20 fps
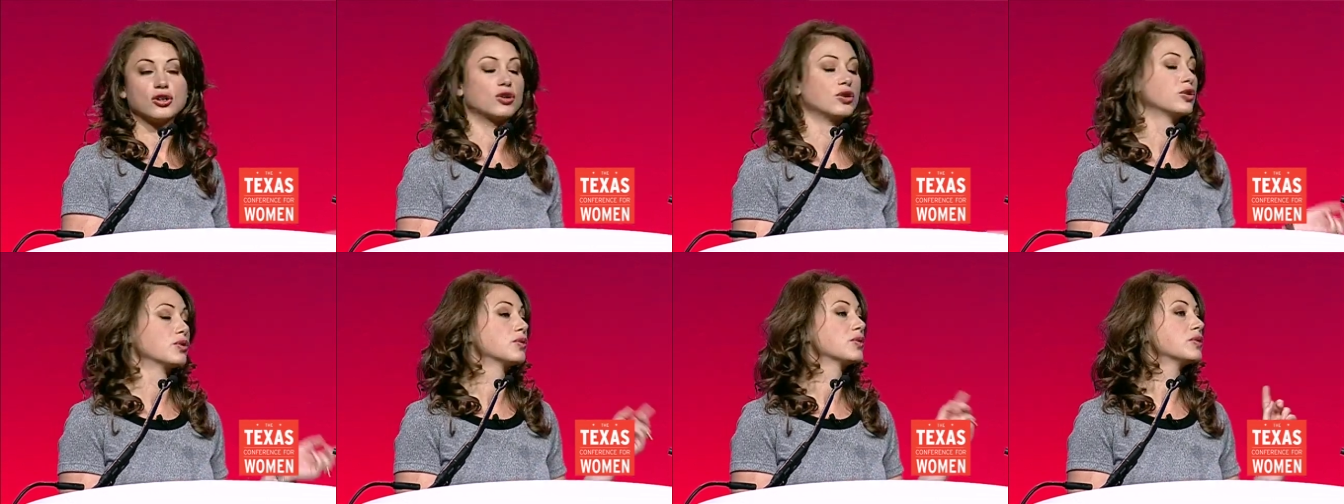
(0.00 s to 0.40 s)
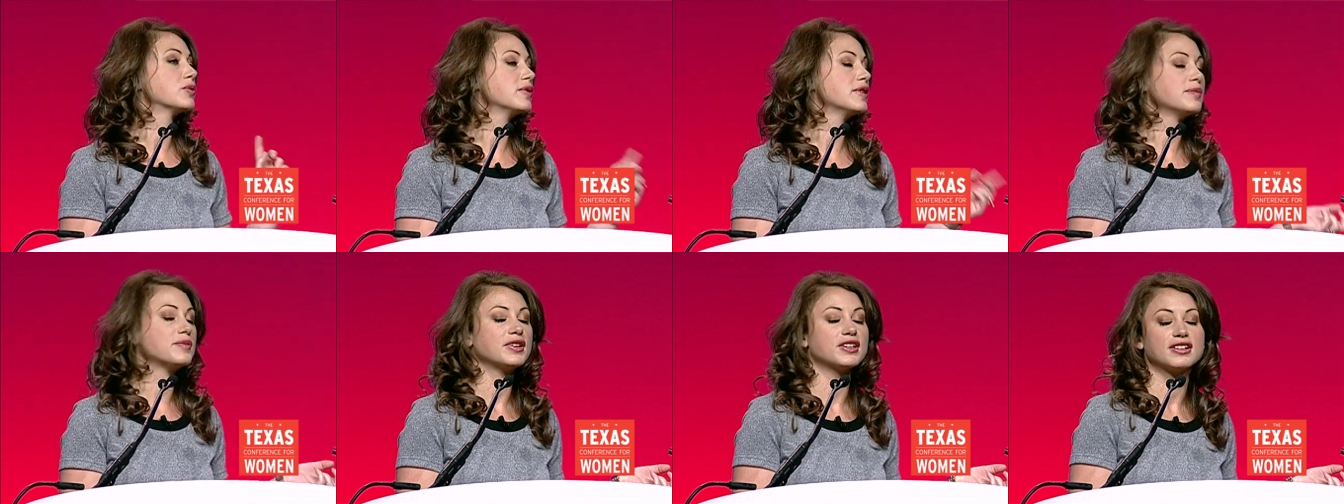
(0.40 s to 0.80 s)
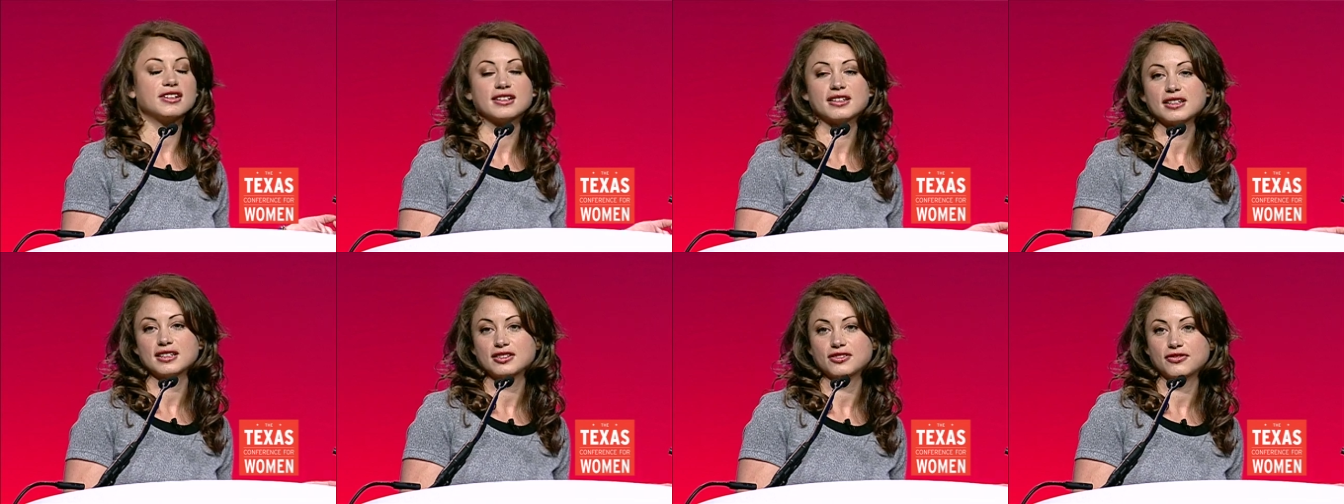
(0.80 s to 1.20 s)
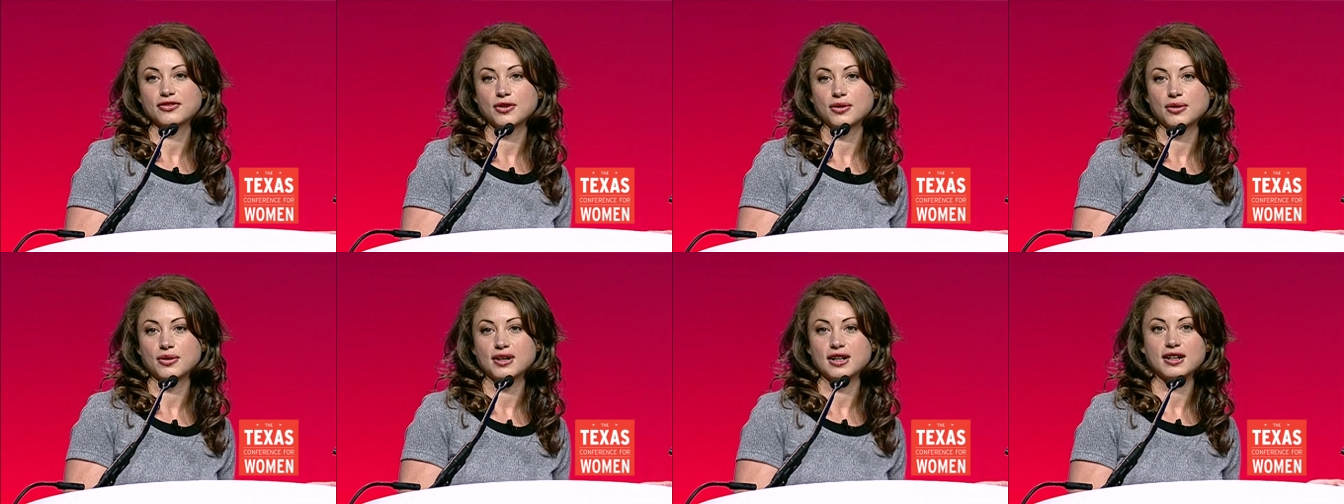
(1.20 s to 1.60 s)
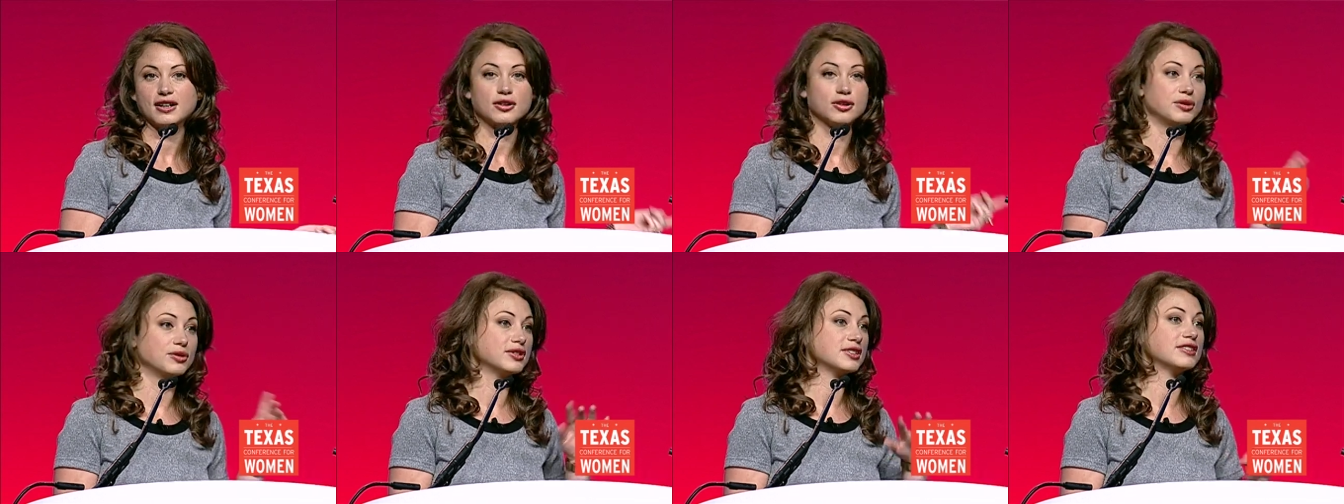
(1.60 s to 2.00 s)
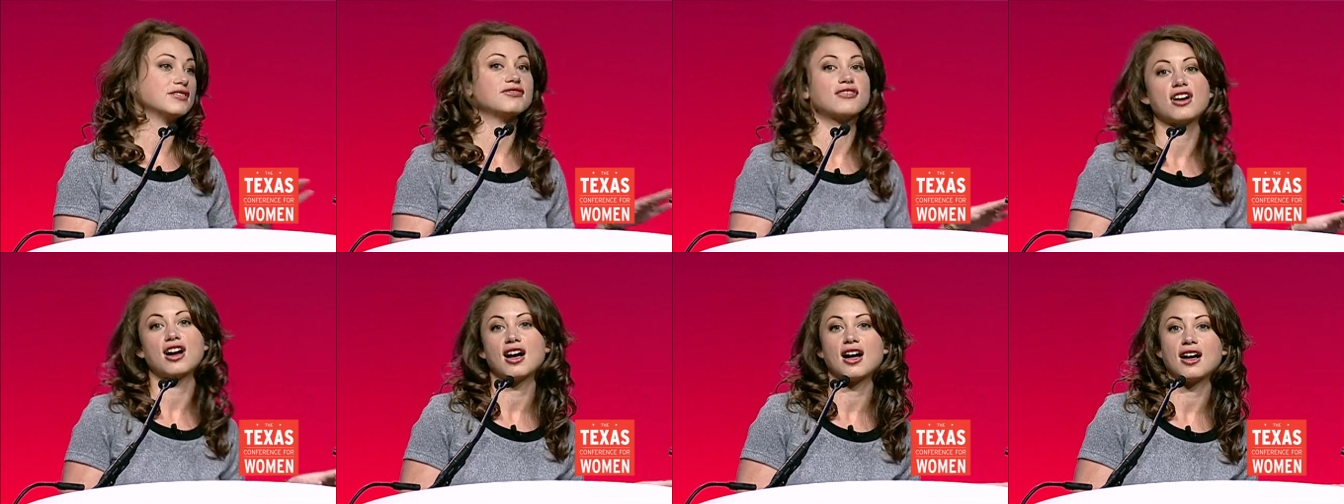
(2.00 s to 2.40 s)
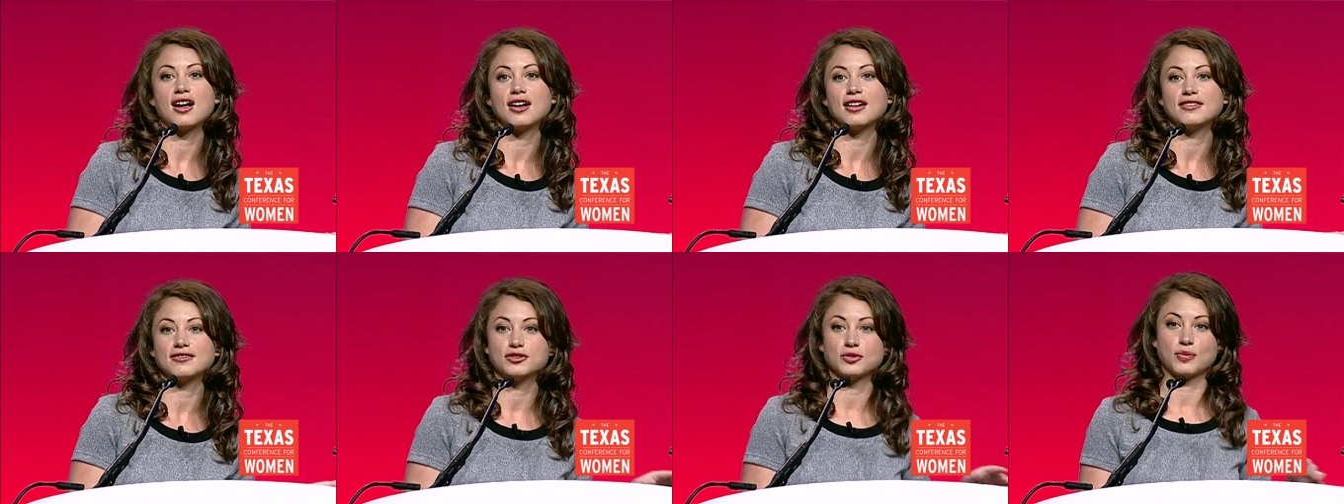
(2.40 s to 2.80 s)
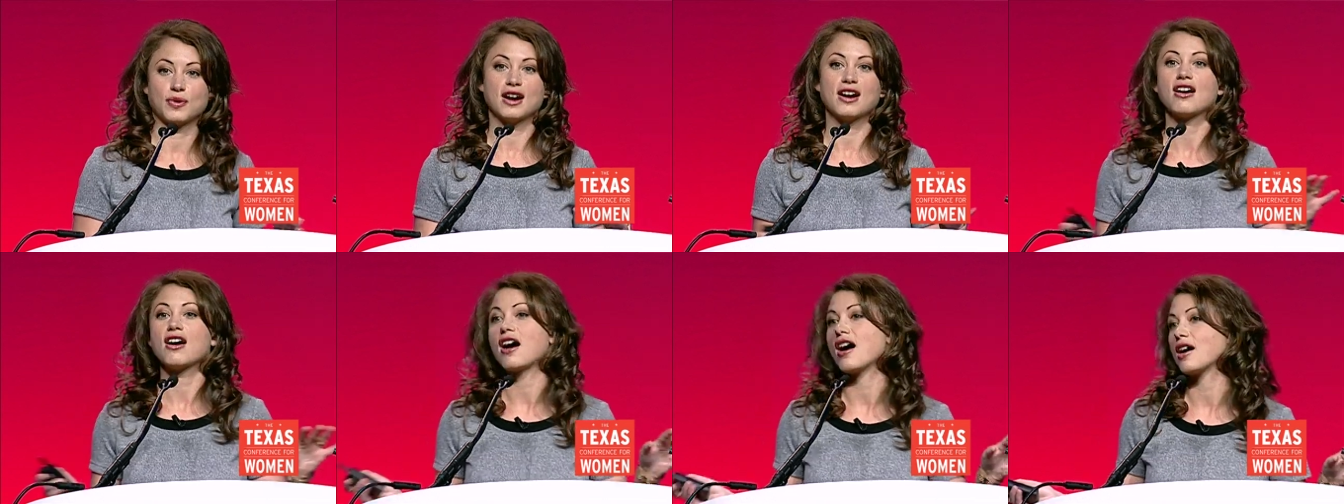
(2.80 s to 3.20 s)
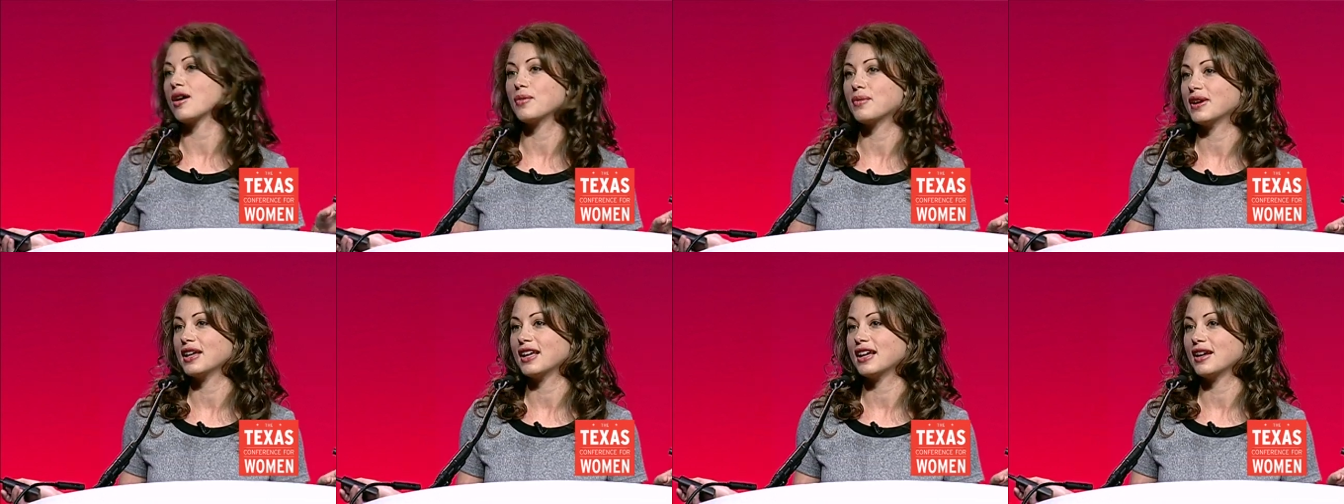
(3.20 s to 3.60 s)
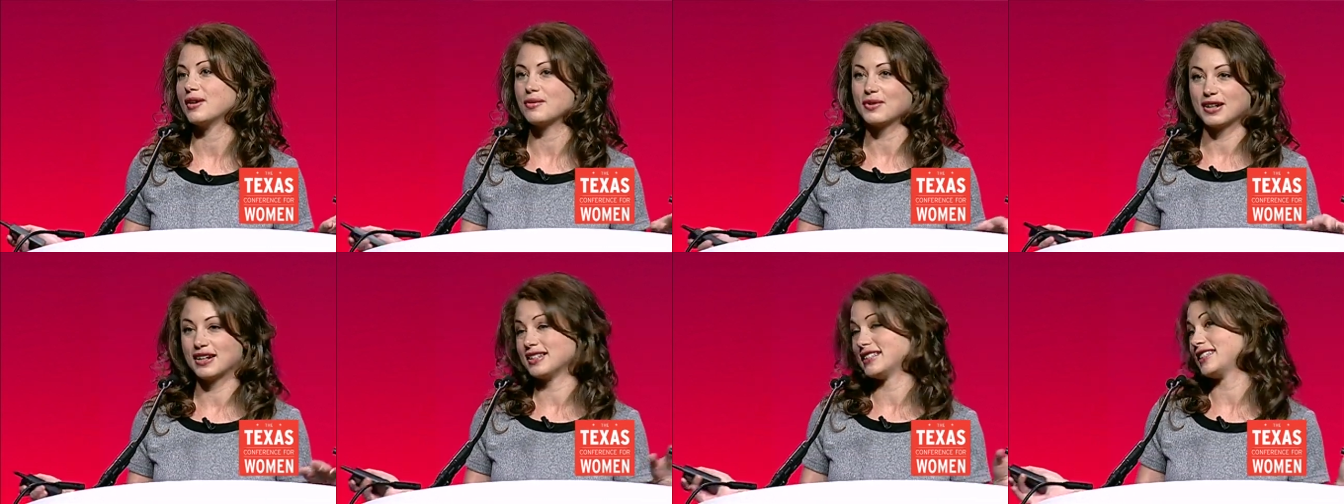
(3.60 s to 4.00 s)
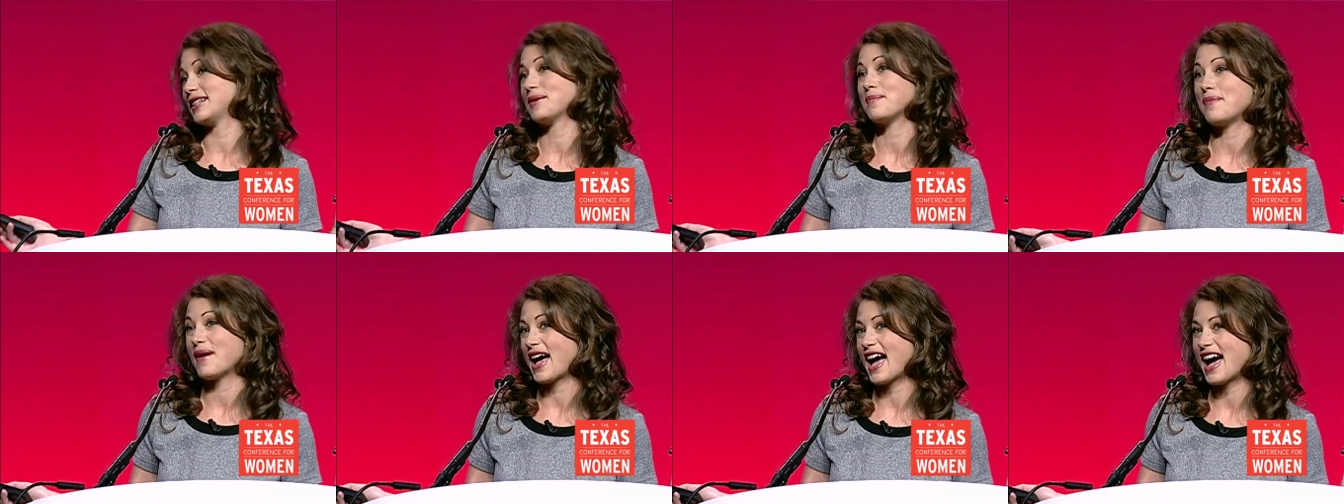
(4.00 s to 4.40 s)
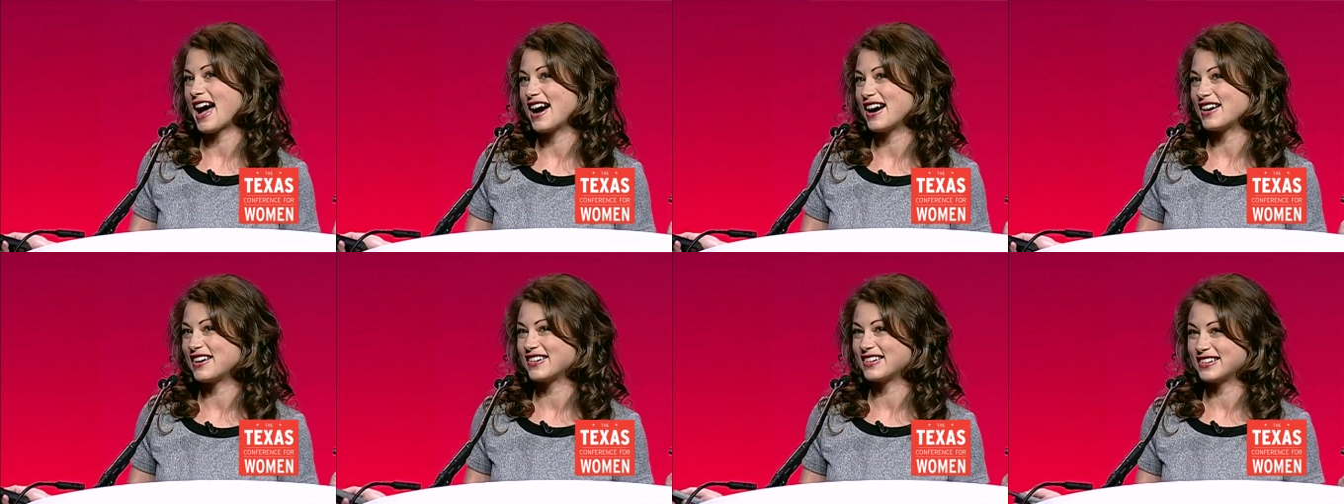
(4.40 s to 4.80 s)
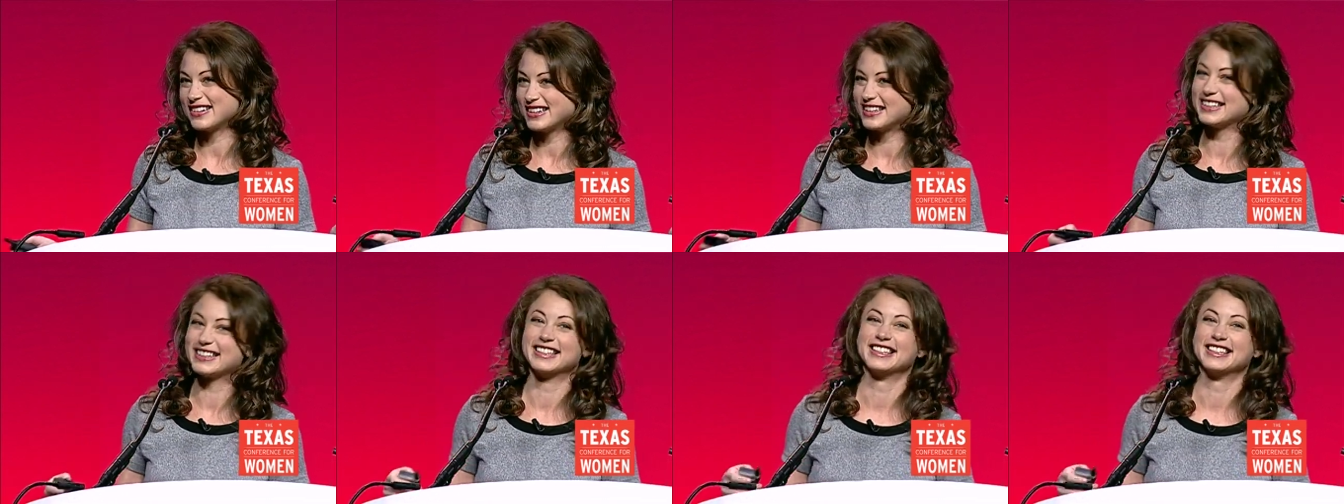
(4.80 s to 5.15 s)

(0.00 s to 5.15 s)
Who are we building this for? Who's involved? Where are we? What is it about?